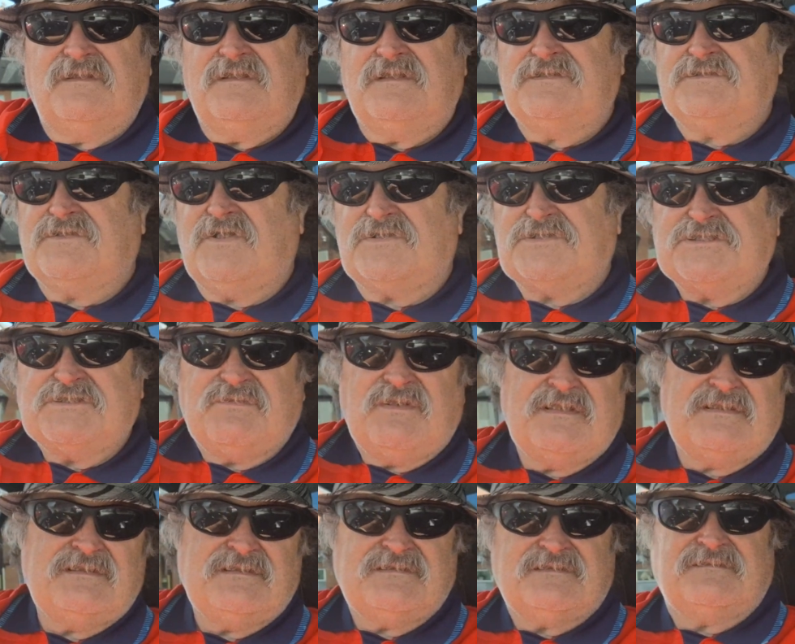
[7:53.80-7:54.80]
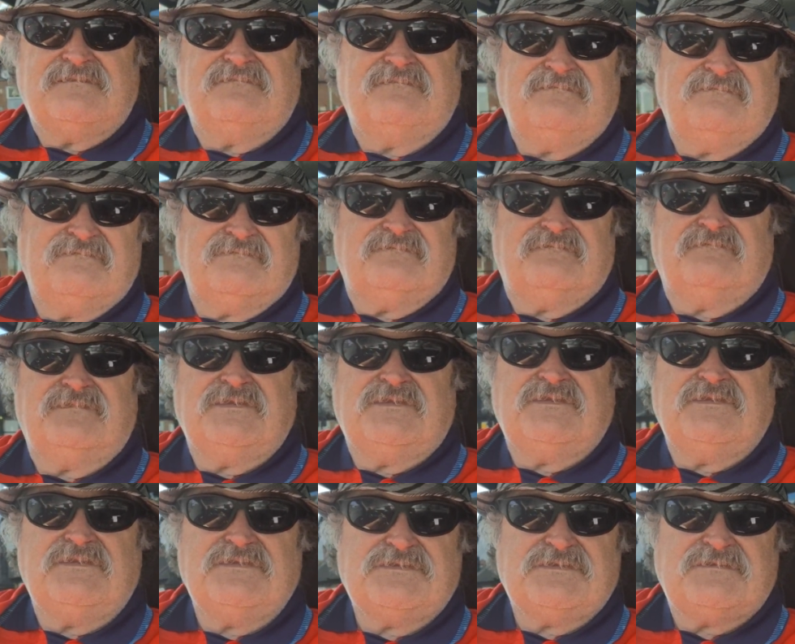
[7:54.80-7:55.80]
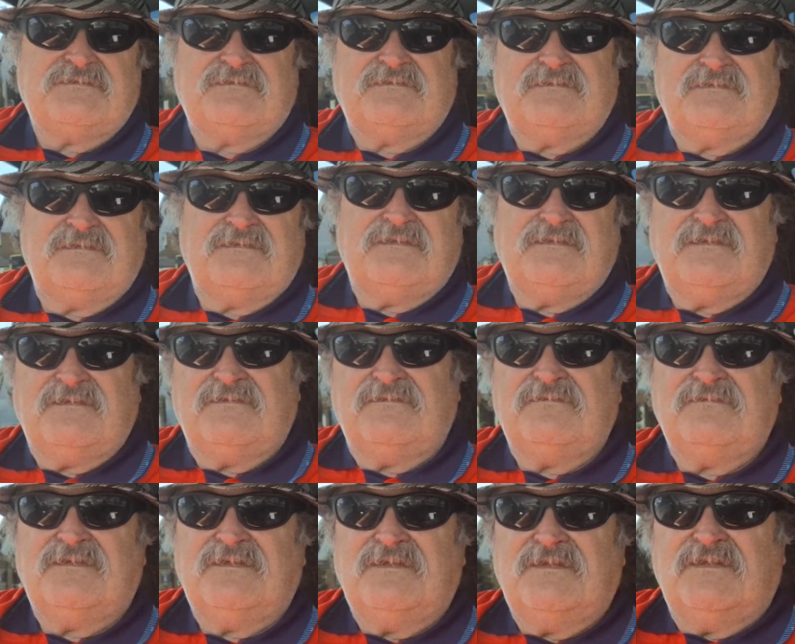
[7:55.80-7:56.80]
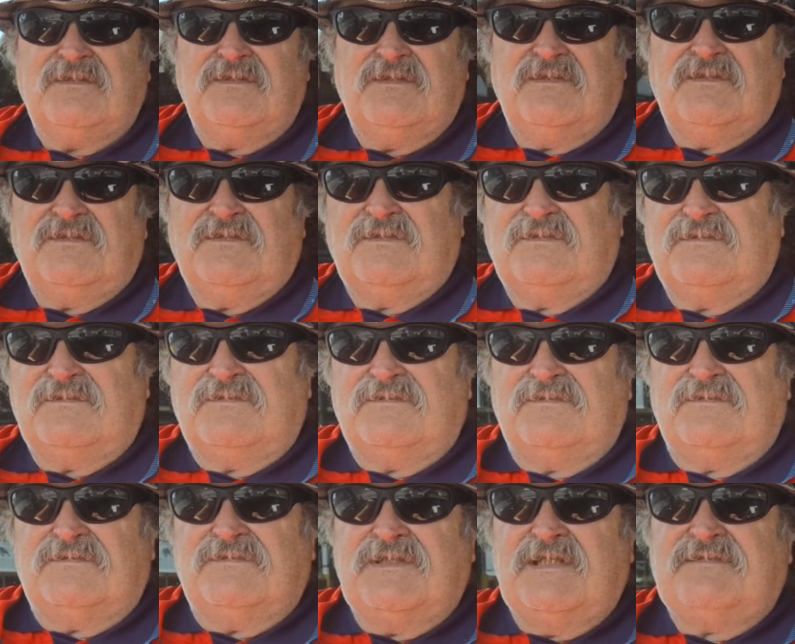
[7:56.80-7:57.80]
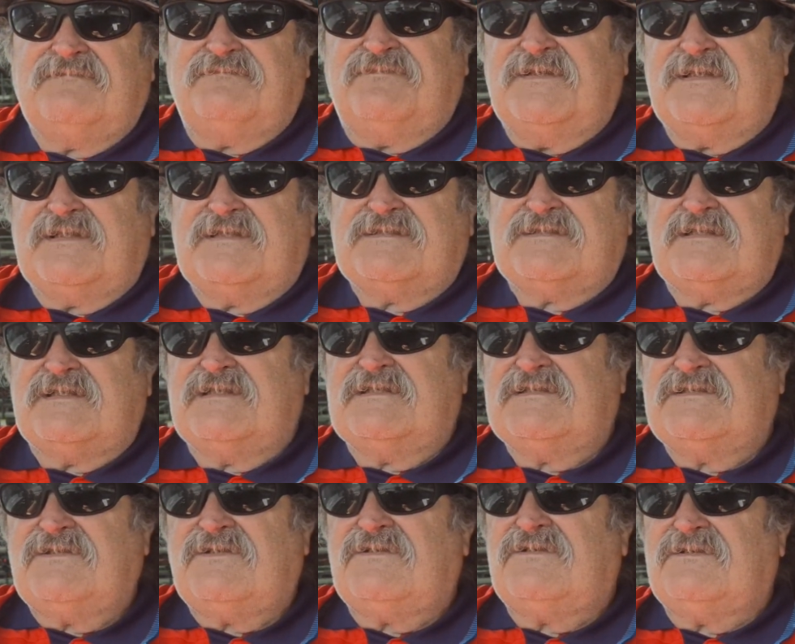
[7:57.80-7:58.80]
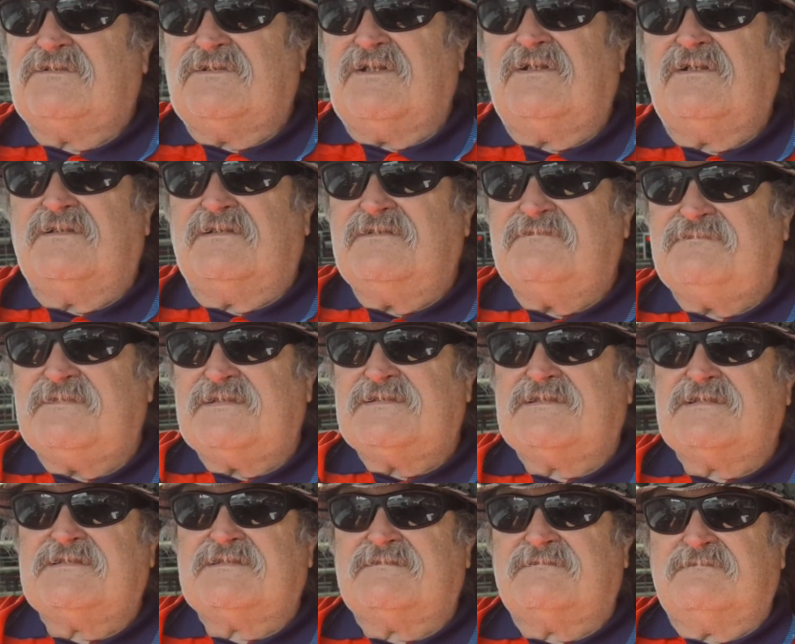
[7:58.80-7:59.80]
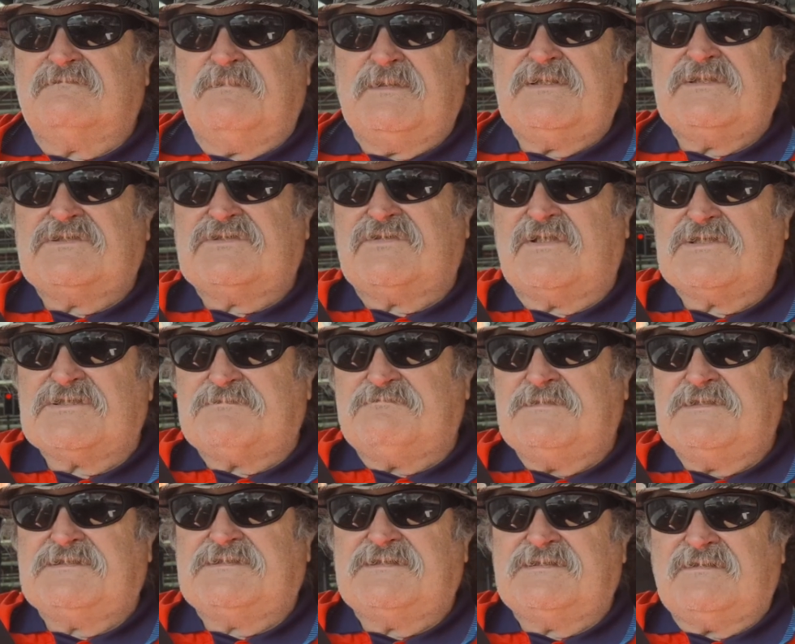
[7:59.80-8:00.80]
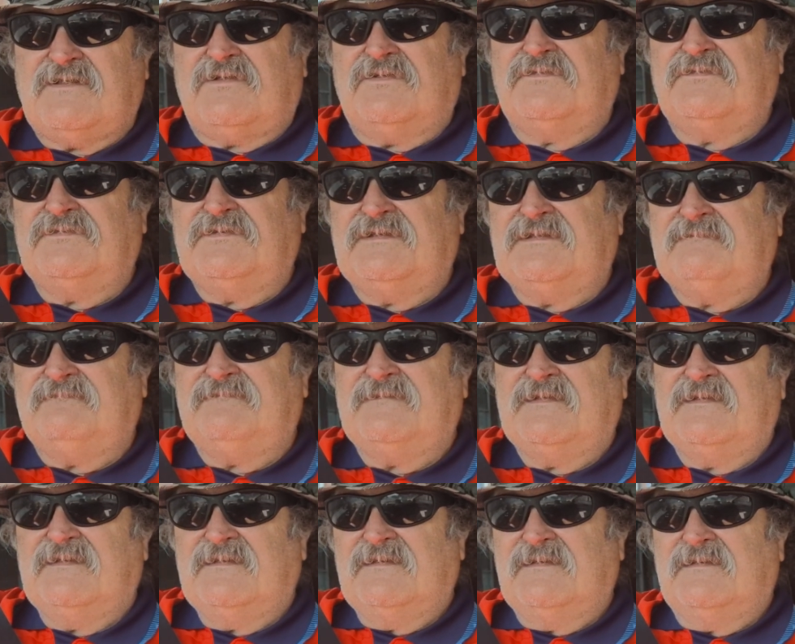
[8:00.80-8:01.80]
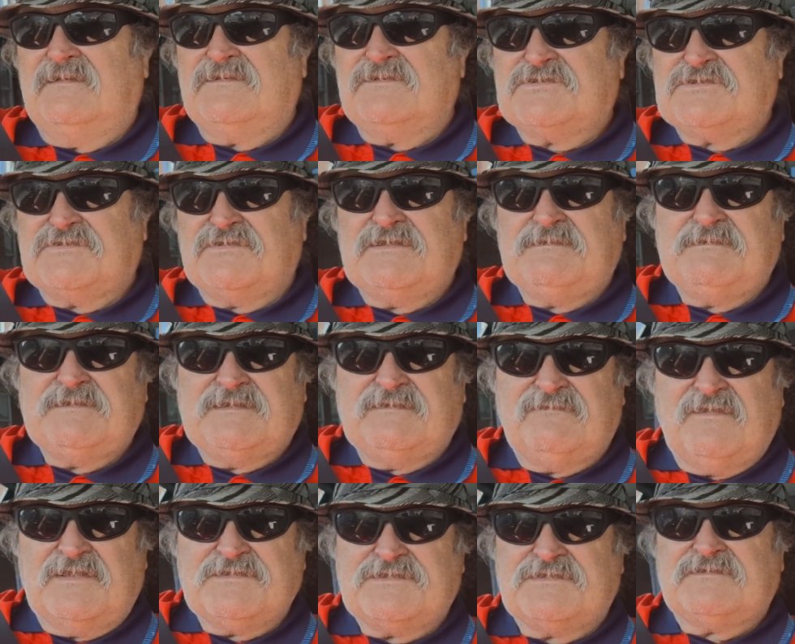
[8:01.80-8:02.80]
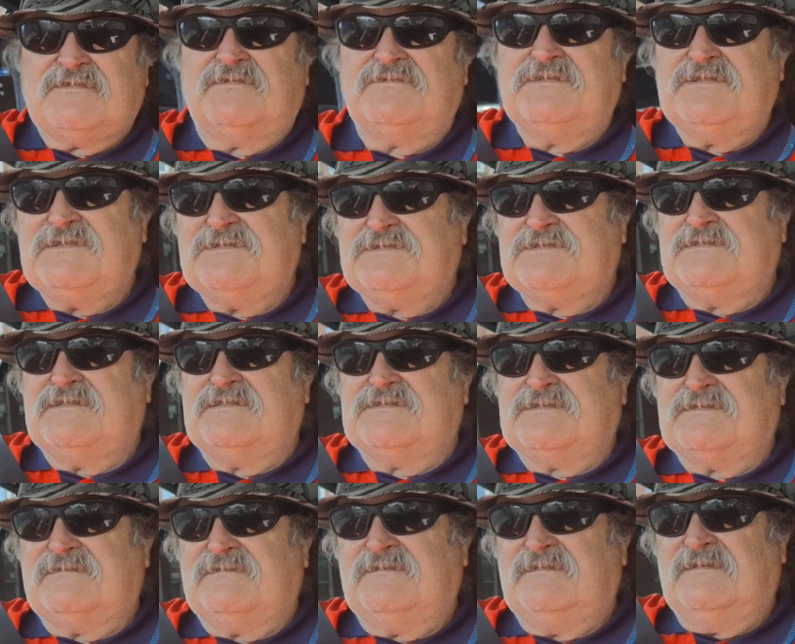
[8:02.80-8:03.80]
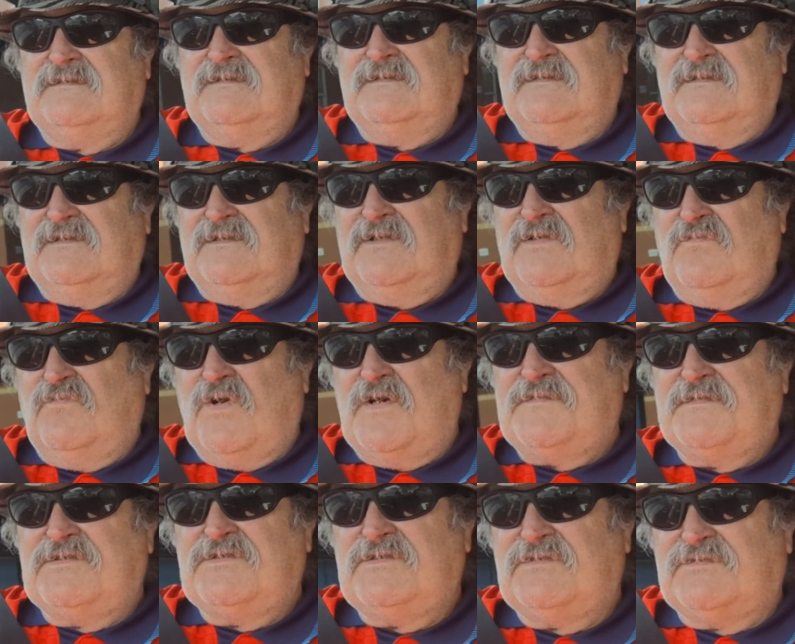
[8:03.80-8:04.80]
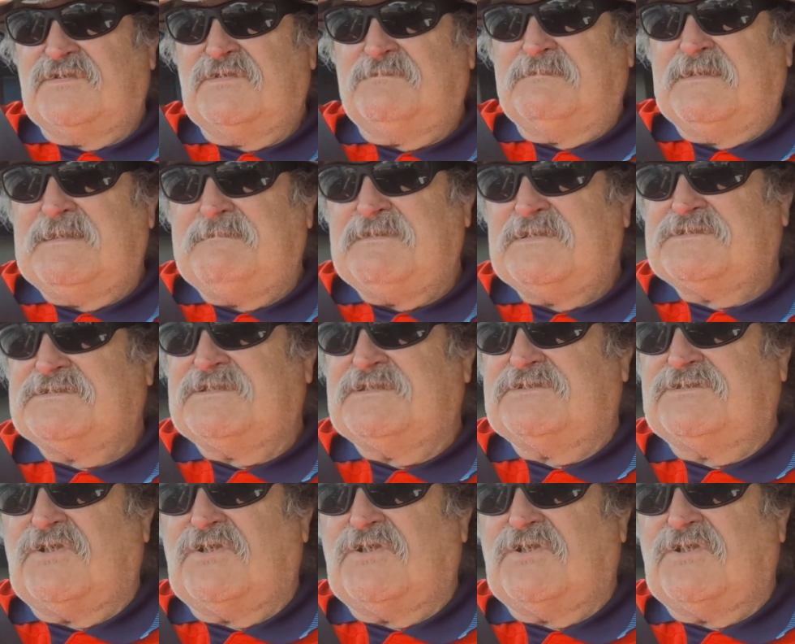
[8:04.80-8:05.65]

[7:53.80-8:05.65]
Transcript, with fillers: has got to end because, you know, Netflix is not live. It is being transmitted on um, streaming devices on the internet. And whether you, the BBC